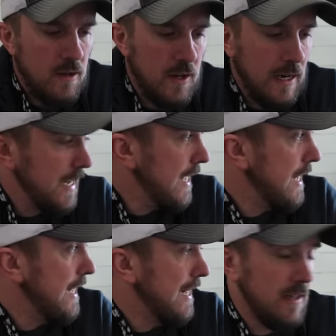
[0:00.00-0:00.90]
you're gonna get
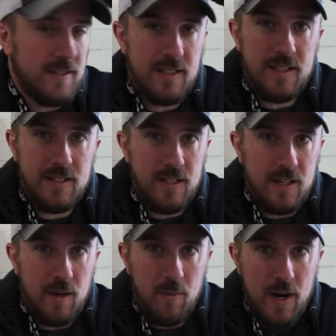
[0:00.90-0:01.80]
it, and it looks like it's gonna
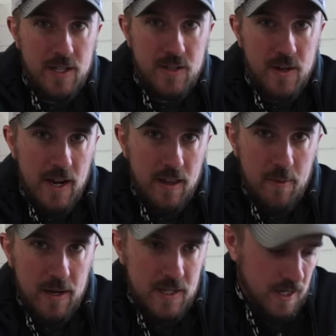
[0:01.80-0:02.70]
come right straight out of
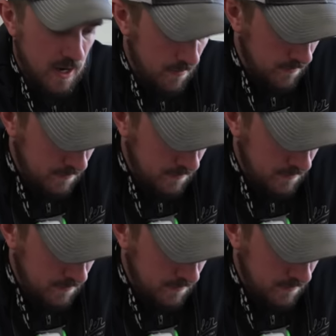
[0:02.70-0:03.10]
the paint shop.